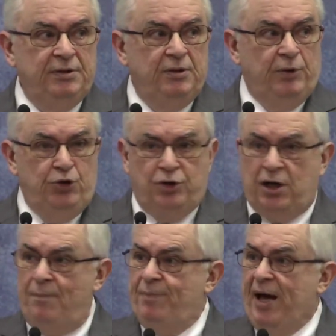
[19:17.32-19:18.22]
When you
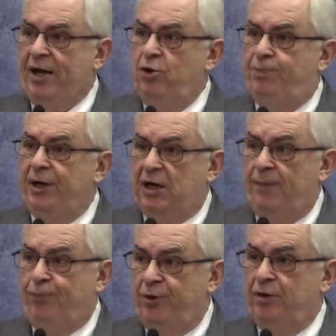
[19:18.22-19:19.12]
come back, you pick
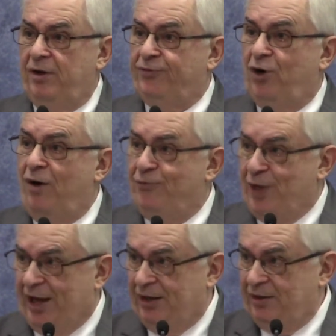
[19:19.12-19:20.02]
up where you left off
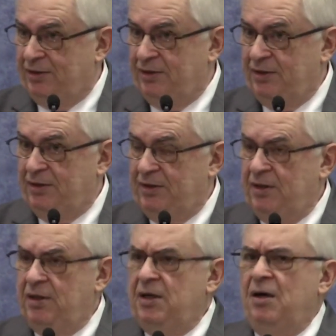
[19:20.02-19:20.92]
then.
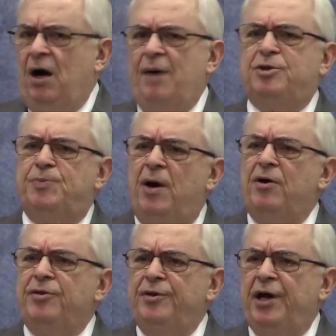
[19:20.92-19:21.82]
Oh, I'm
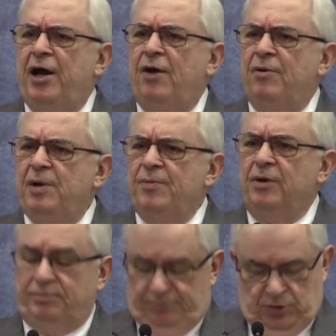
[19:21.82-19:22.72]
smarter than that. I'll remember.
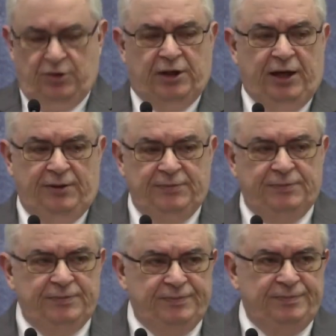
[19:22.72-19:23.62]
Okay.
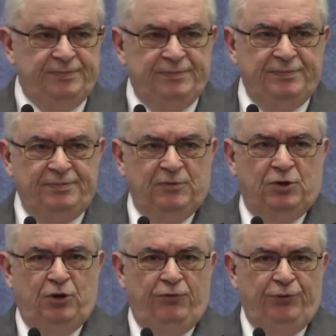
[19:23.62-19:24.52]

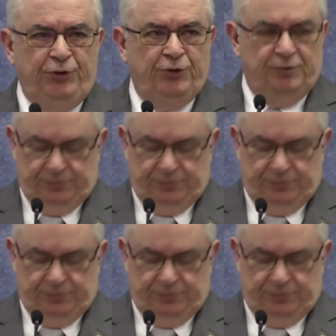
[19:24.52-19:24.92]
Good for you.